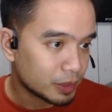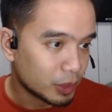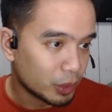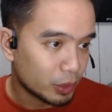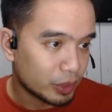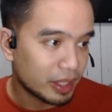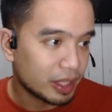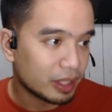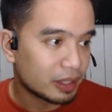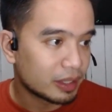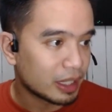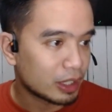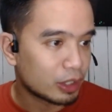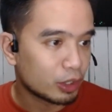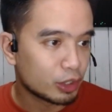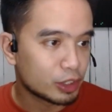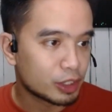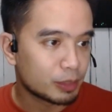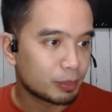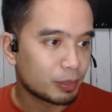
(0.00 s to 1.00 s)
Okay,
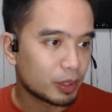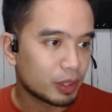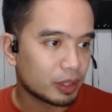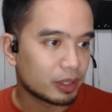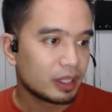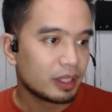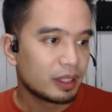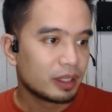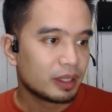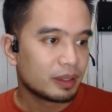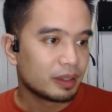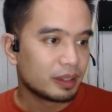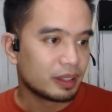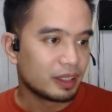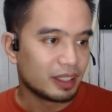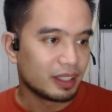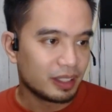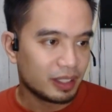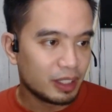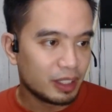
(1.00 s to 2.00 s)
technical support.
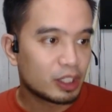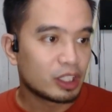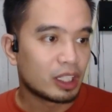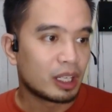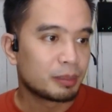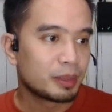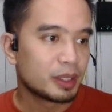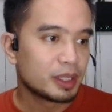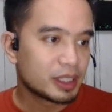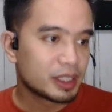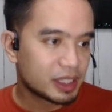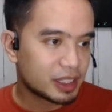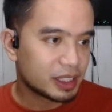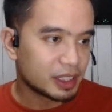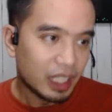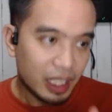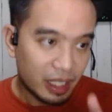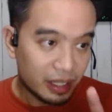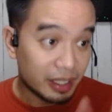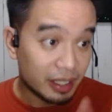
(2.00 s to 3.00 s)

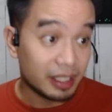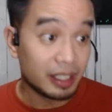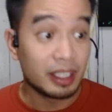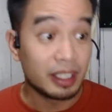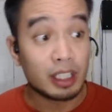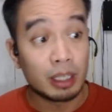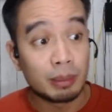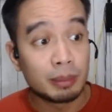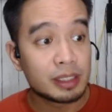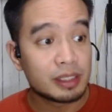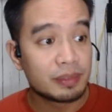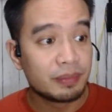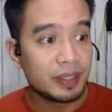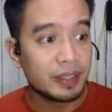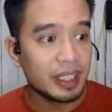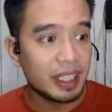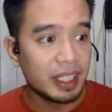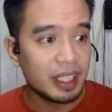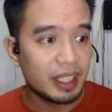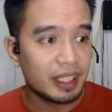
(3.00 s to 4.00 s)
E-commerce, like e-commerce
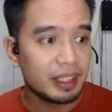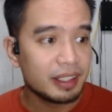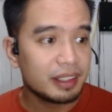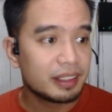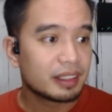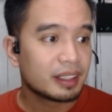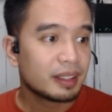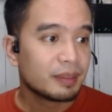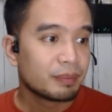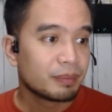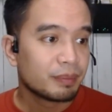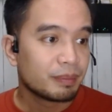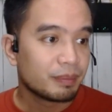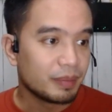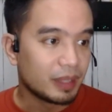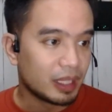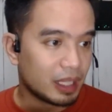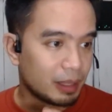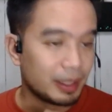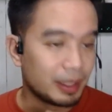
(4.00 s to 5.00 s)
VAs,
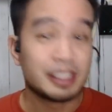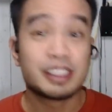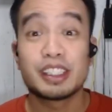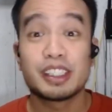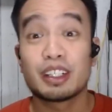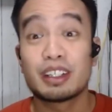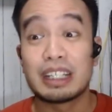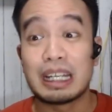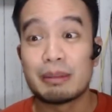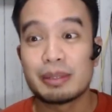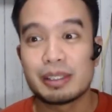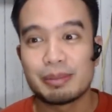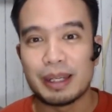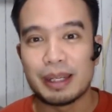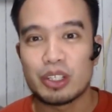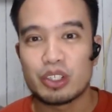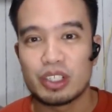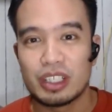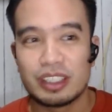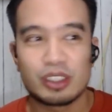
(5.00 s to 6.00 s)
Instagram
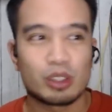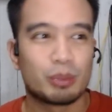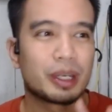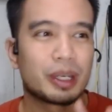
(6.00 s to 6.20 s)
specialist.